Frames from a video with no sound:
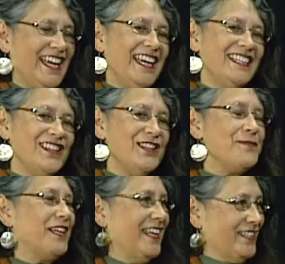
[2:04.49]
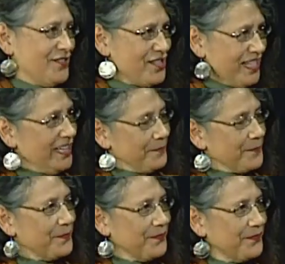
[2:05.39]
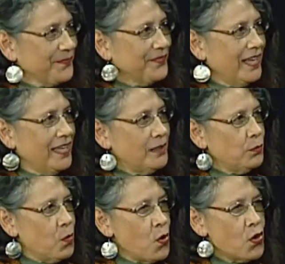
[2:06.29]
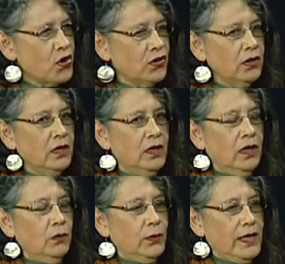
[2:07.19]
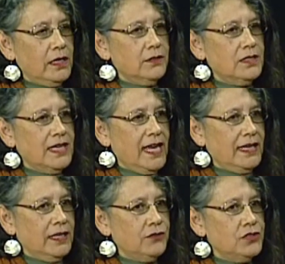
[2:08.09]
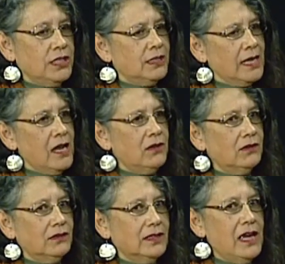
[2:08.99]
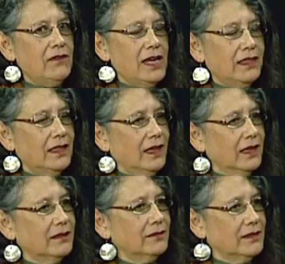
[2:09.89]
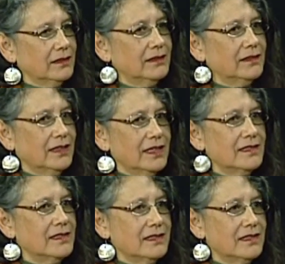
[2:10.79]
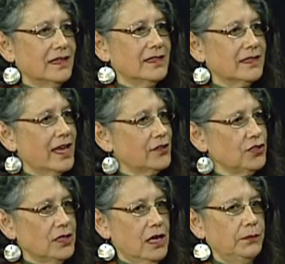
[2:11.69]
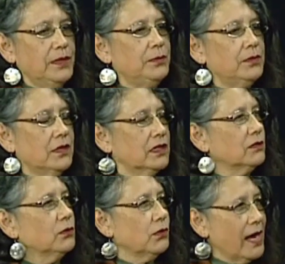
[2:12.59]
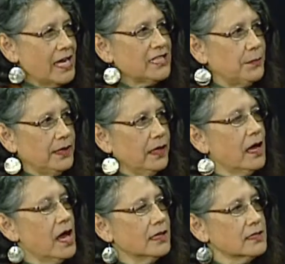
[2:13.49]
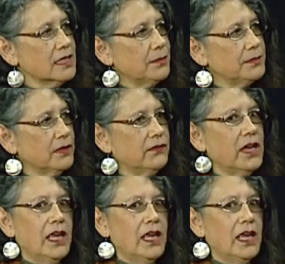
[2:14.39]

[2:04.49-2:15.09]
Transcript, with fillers: it's all about energy. Mm-hmm. And the more we understand energy, and now, now I think it's, it's catching on. People are grasping the concept of